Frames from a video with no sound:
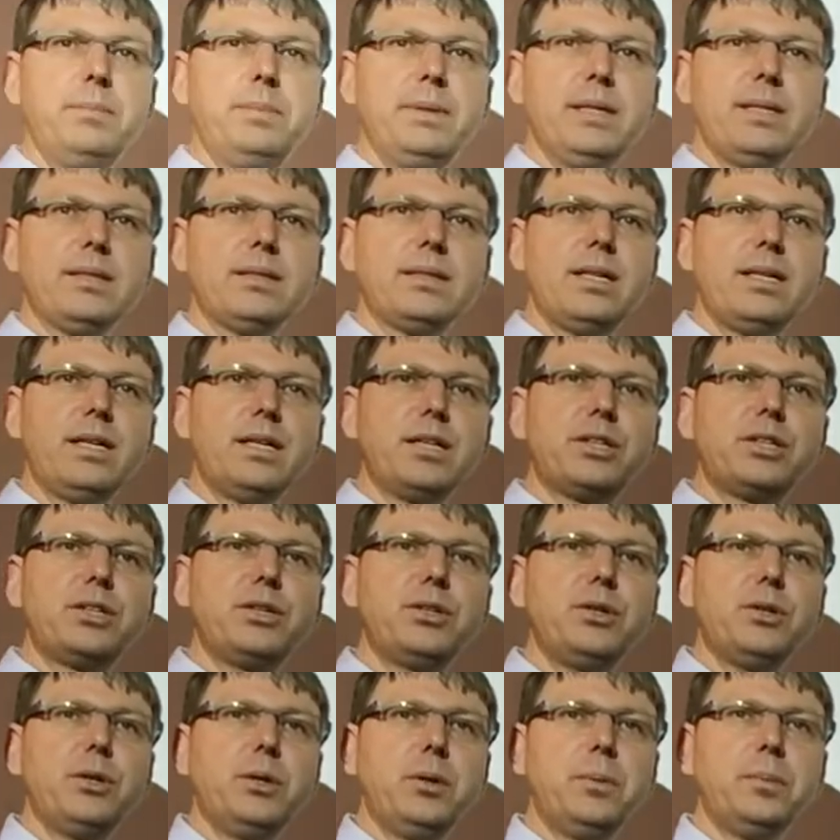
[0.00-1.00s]
build a
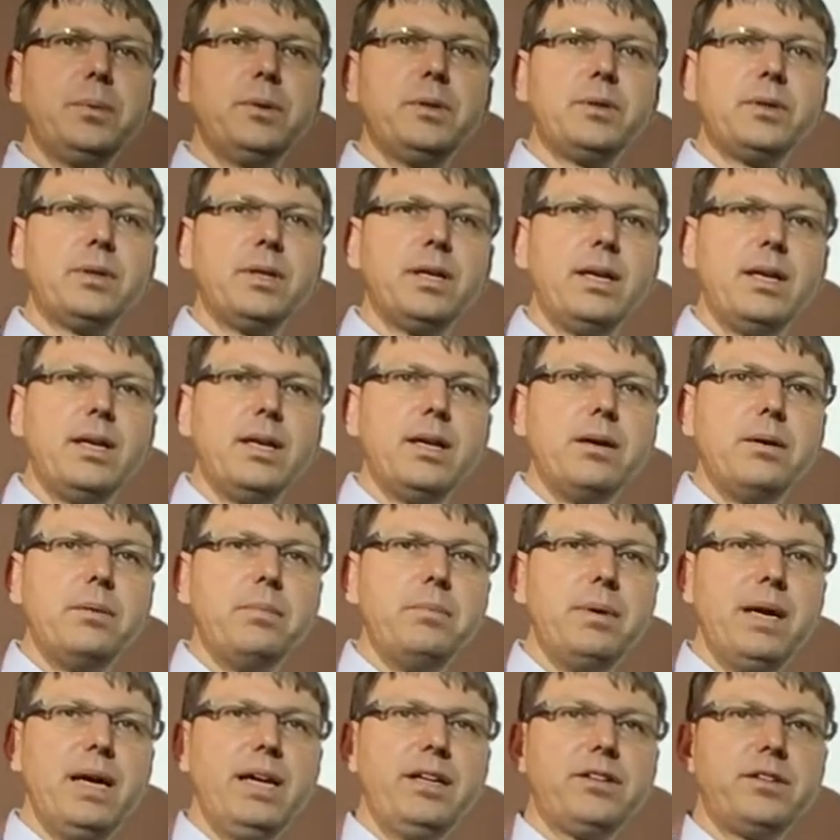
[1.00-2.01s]
global
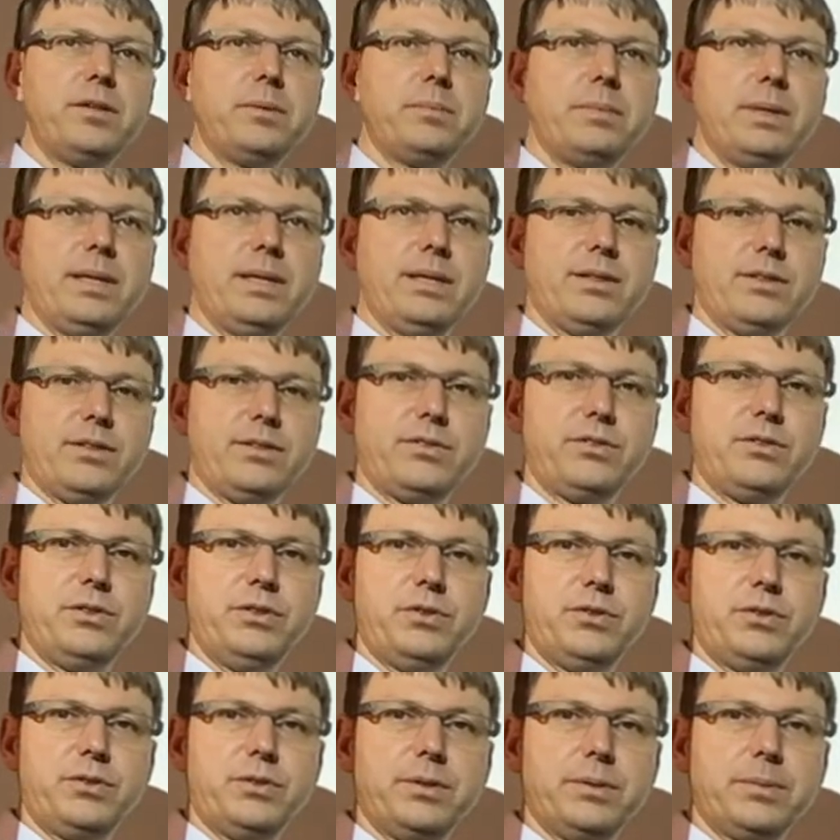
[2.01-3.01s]
measurement
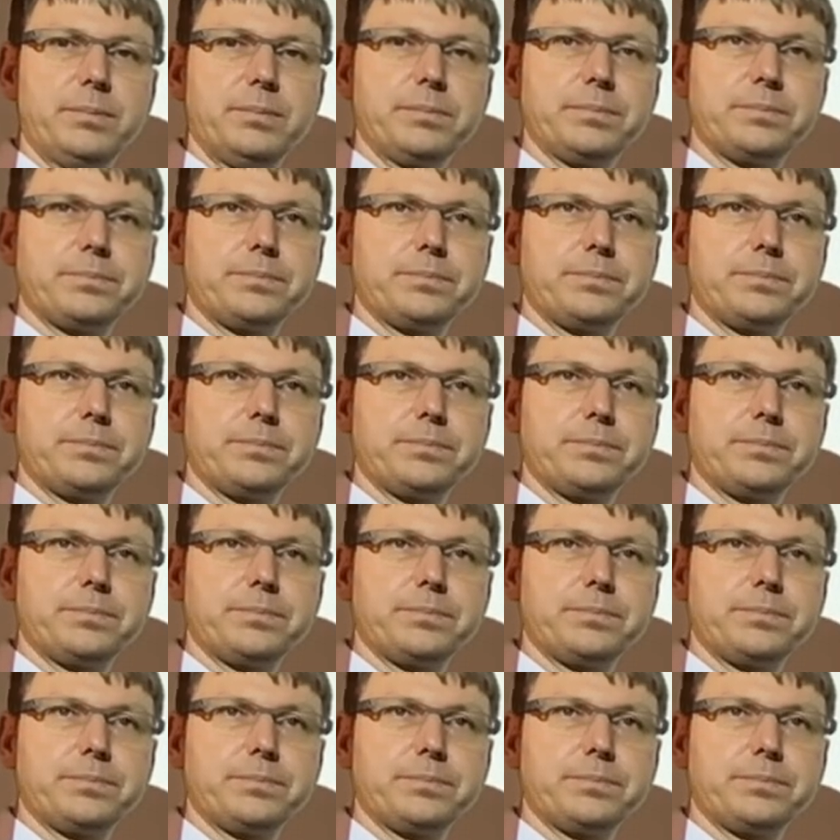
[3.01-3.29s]
system.